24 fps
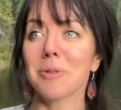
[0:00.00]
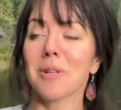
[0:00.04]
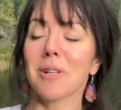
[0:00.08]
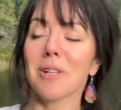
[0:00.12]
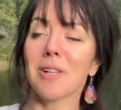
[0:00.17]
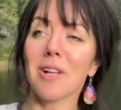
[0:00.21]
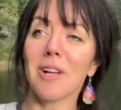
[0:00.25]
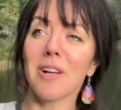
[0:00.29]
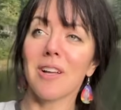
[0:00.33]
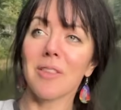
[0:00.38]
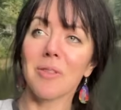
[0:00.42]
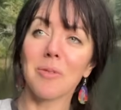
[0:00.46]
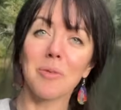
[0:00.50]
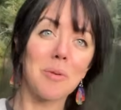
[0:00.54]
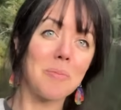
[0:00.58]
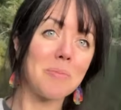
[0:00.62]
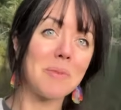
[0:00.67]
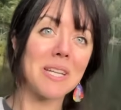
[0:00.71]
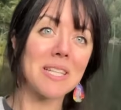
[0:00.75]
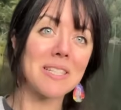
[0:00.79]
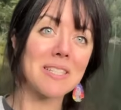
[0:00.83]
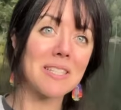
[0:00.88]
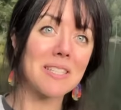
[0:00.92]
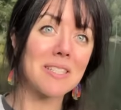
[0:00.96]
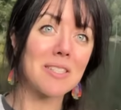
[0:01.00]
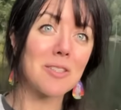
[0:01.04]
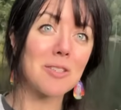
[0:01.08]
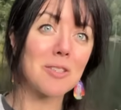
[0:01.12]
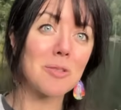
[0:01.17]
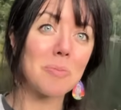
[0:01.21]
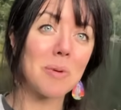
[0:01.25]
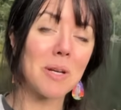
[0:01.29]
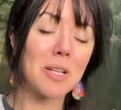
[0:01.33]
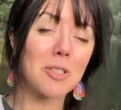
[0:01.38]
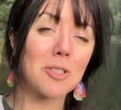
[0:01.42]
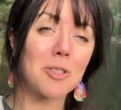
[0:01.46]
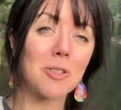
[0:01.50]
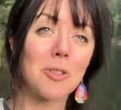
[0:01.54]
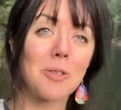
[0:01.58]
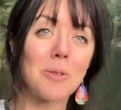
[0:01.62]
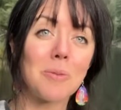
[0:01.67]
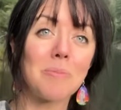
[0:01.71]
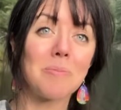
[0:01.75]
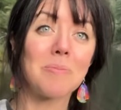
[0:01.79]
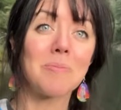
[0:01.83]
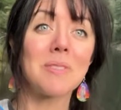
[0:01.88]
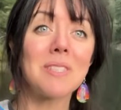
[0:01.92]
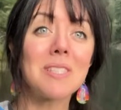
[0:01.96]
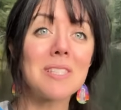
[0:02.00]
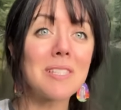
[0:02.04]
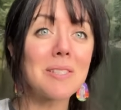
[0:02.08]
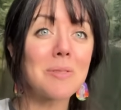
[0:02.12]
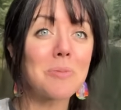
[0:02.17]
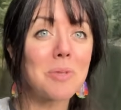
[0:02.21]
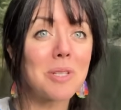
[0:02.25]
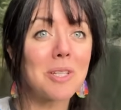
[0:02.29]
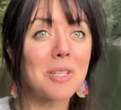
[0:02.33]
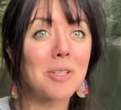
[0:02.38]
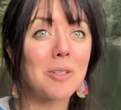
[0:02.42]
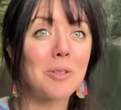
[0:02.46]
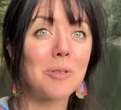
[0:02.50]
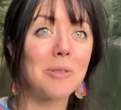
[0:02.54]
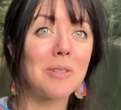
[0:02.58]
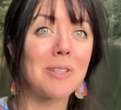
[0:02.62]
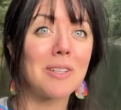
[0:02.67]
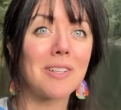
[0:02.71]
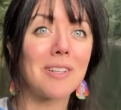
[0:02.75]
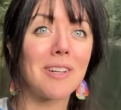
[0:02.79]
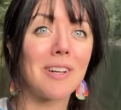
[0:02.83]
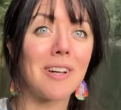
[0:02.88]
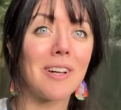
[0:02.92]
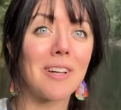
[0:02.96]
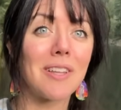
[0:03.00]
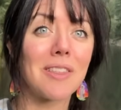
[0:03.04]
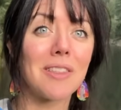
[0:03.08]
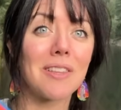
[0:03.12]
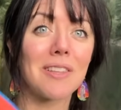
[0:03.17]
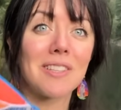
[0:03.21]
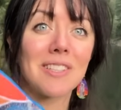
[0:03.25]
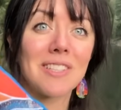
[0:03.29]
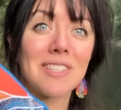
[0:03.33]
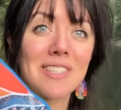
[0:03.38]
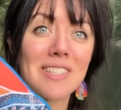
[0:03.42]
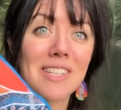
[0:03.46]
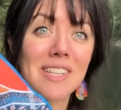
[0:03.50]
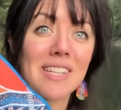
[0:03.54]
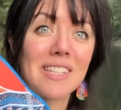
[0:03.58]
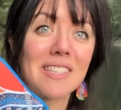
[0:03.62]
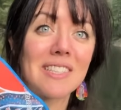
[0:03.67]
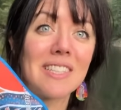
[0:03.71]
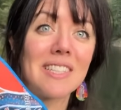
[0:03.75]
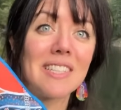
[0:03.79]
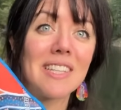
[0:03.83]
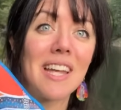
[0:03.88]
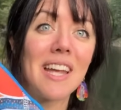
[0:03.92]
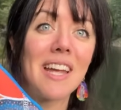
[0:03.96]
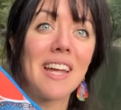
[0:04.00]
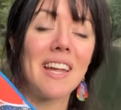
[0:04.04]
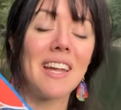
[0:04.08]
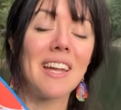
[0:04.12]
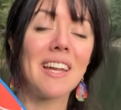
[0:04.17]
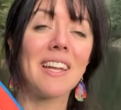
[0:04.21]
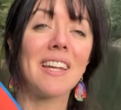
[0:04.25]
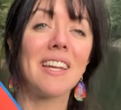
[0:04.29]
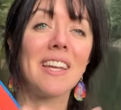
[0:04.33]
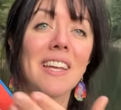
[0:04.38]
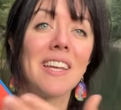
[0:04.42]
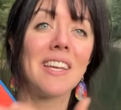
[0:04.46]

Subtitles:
Cloth, what makes it so special. This is what a Kula Cloth looks like today.